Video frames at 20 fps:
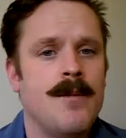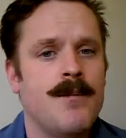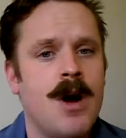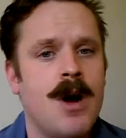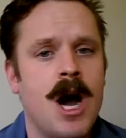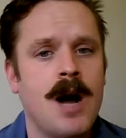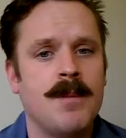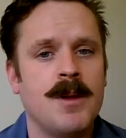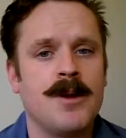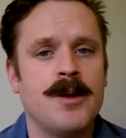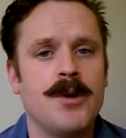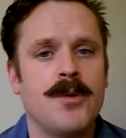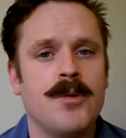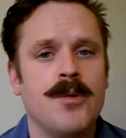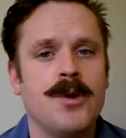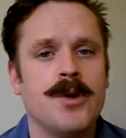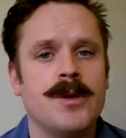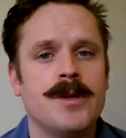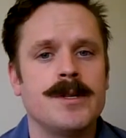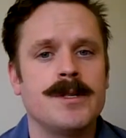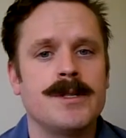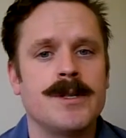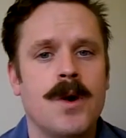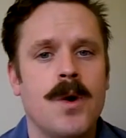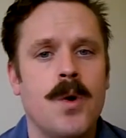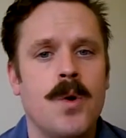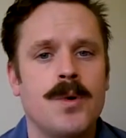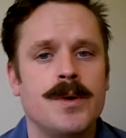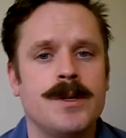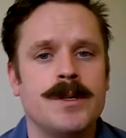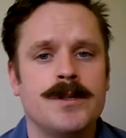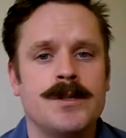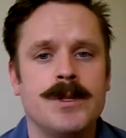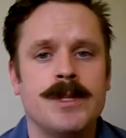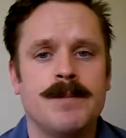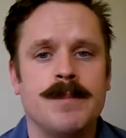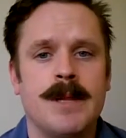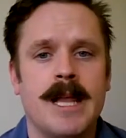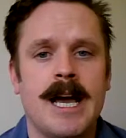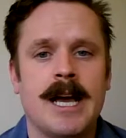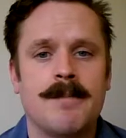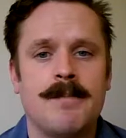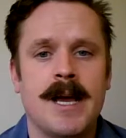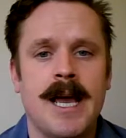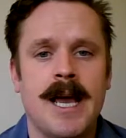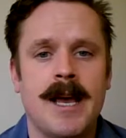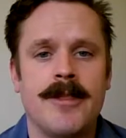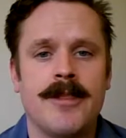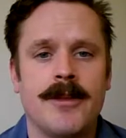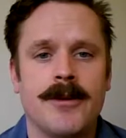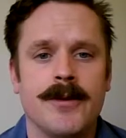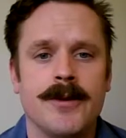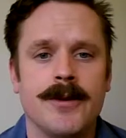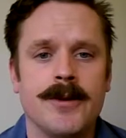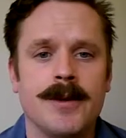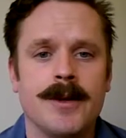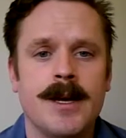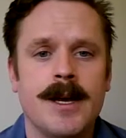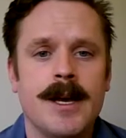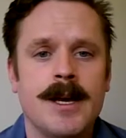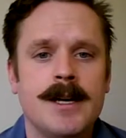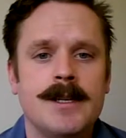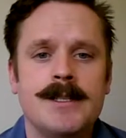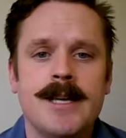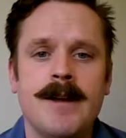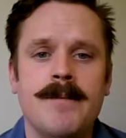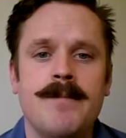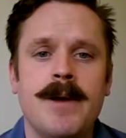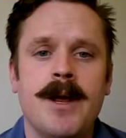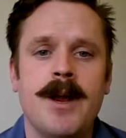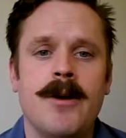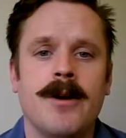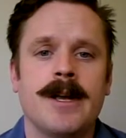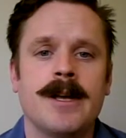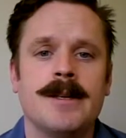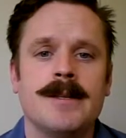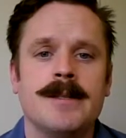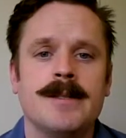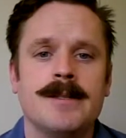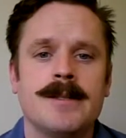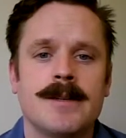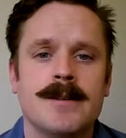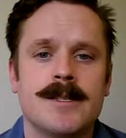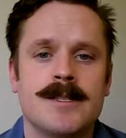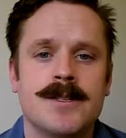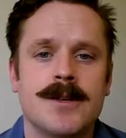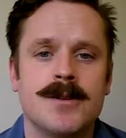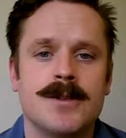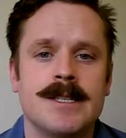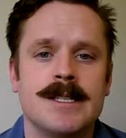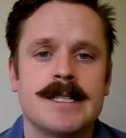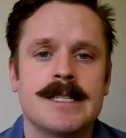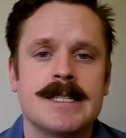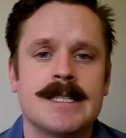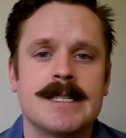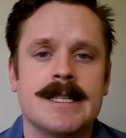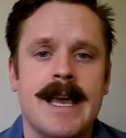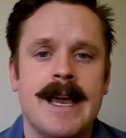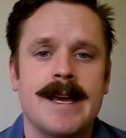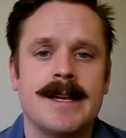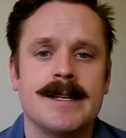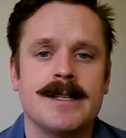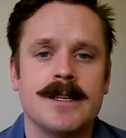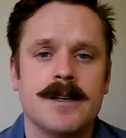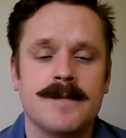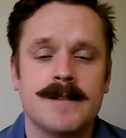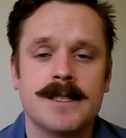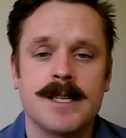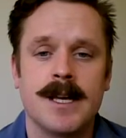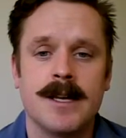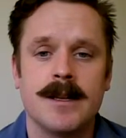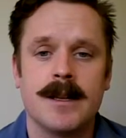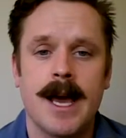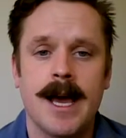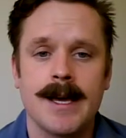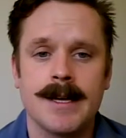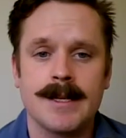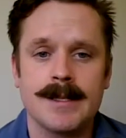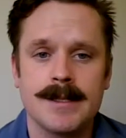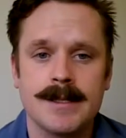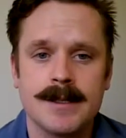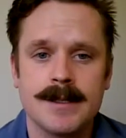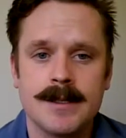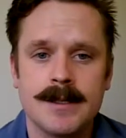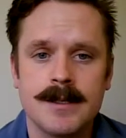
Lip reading: Pablo Neruda's Ode to the Black Panther. Ted Berrigan's A Certain Slant of Sunlight.